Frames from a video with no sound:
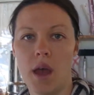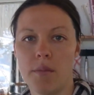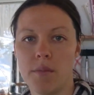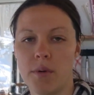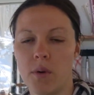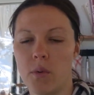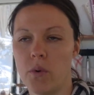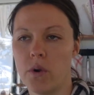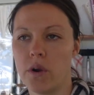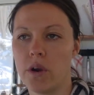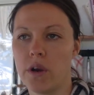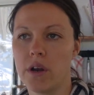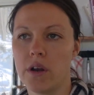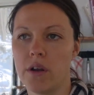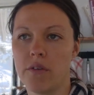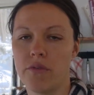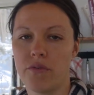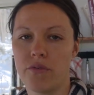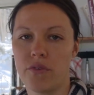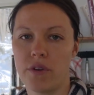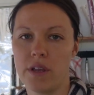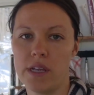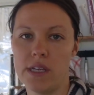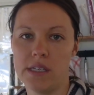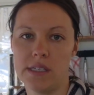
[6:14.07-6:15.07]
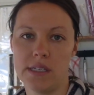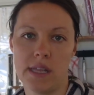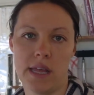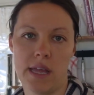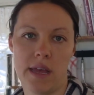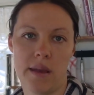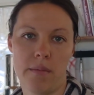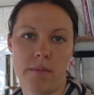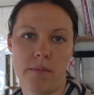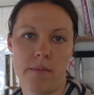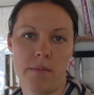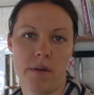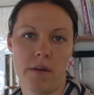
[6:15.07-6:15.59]
But we're gonna freeze
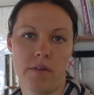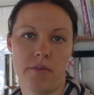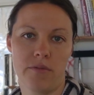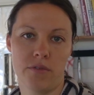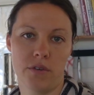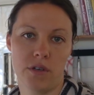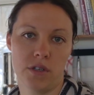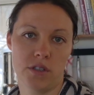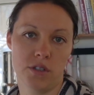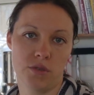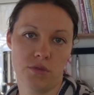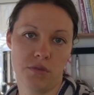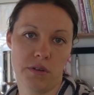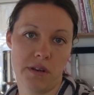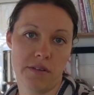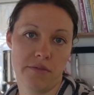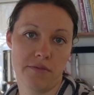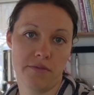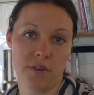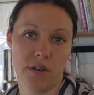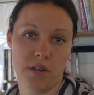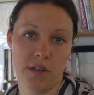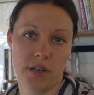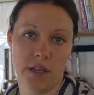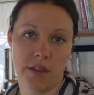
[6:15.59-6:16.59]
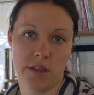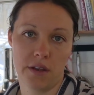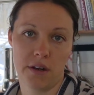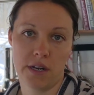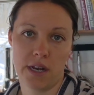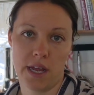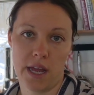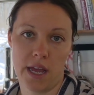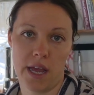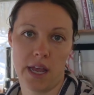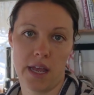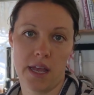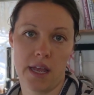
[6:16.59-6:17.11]
them for a treat for another
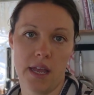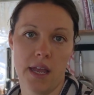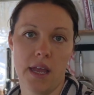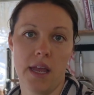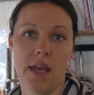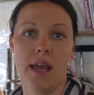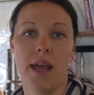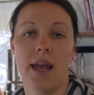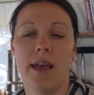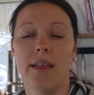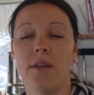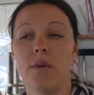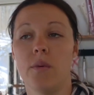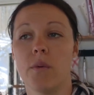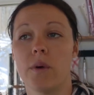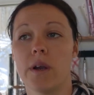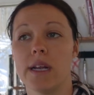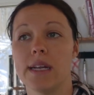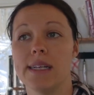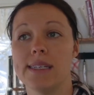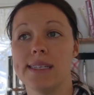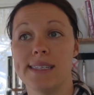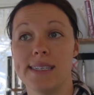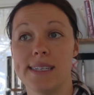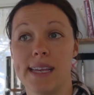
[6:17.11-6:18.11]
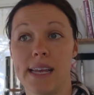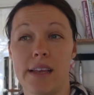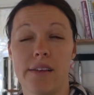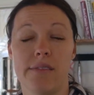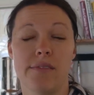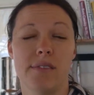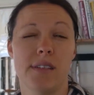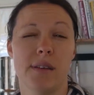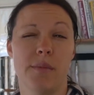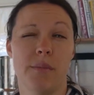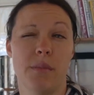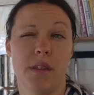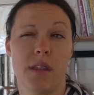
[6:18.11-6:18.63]
day. And then we're gonna save
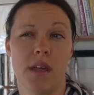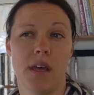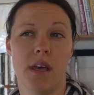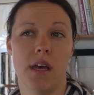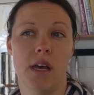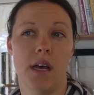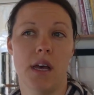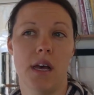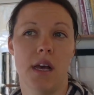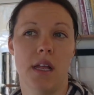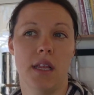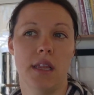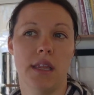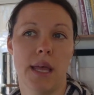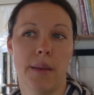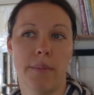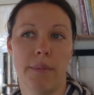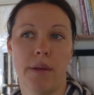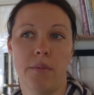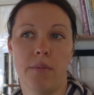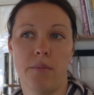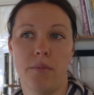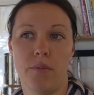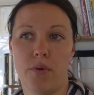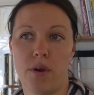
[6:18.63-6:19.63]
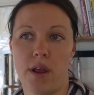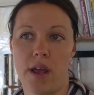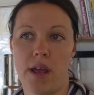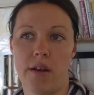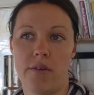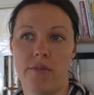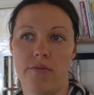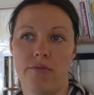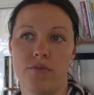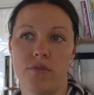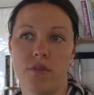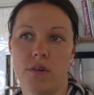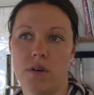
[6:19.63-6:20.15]
some of the lemon
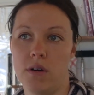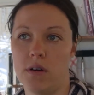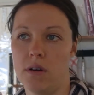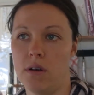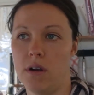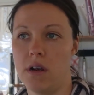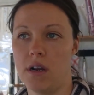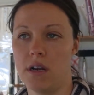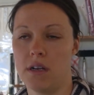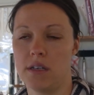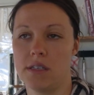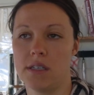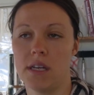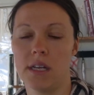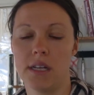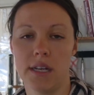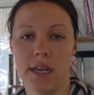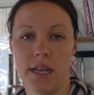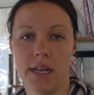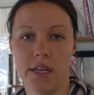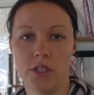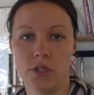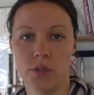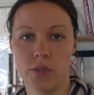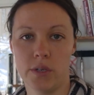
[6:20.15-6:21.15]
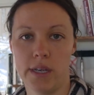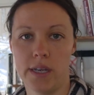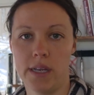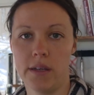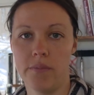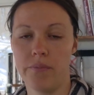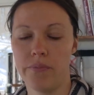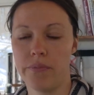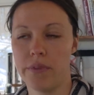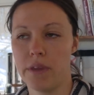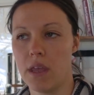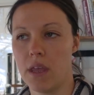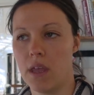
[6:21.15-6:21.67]
bread for our Sunday treat.
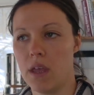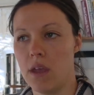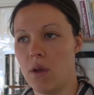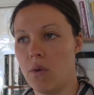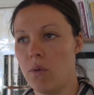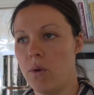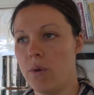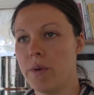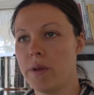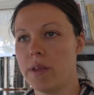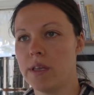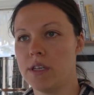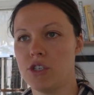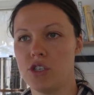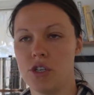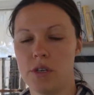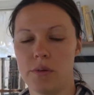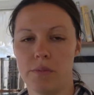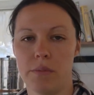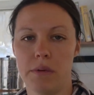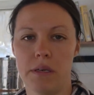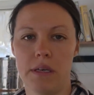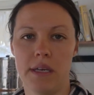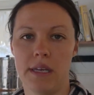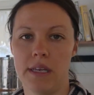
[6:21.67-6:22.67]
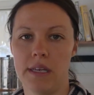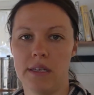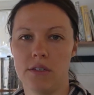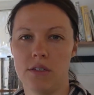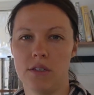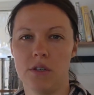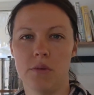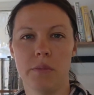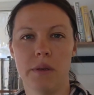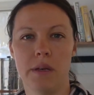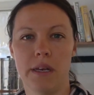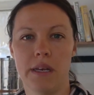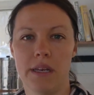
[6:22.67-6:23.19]
We really shouldn't be eating
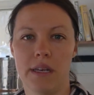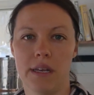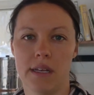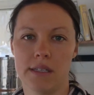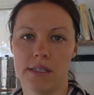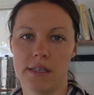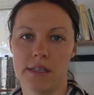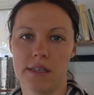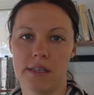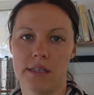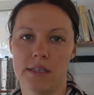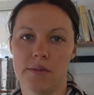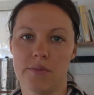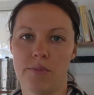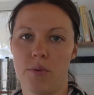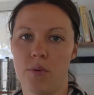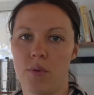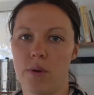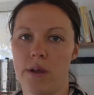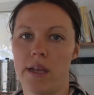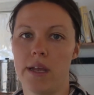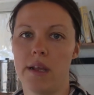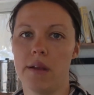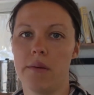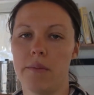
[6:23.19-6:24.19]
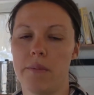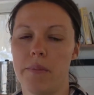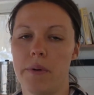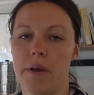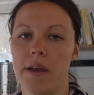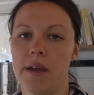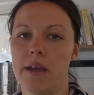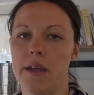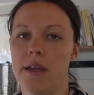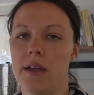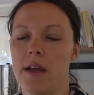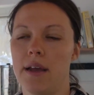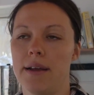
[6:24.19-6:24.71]
too many nuts at this point,
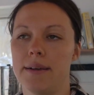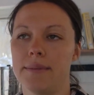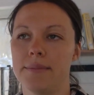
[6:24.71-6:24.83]
but